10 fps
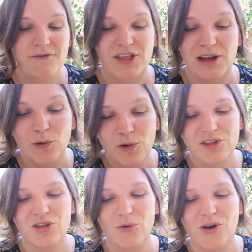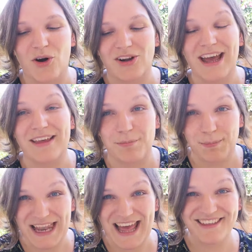for the Lord your God has
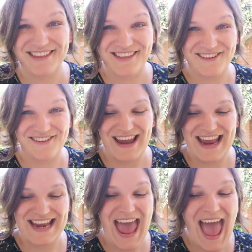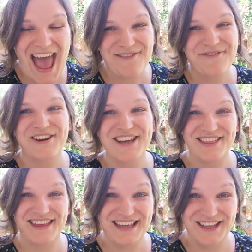blessed you in
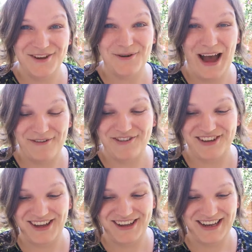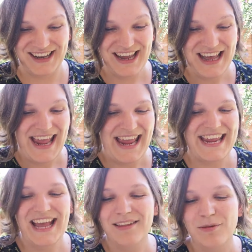everything you have done.
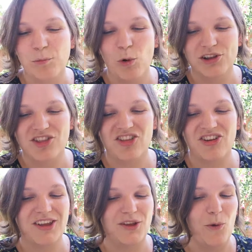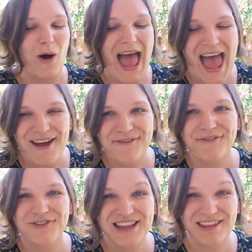He has watched your
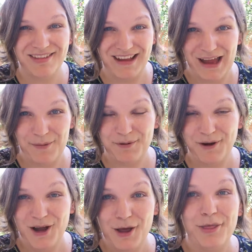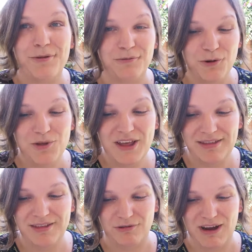every step through
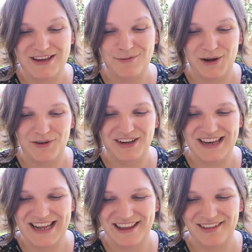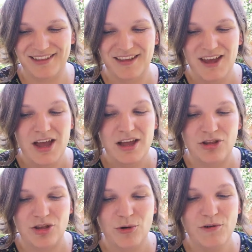this great wilderness.
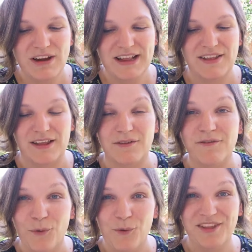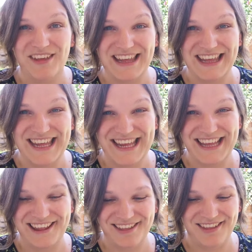During these 40
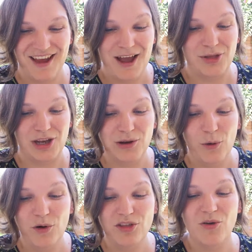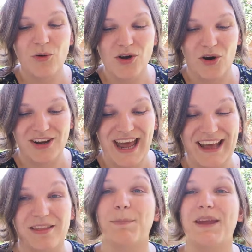years, the Lord your God
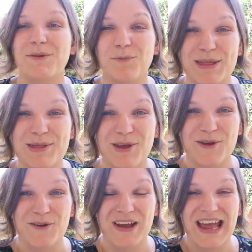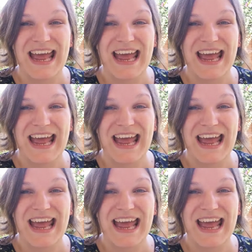has been with you,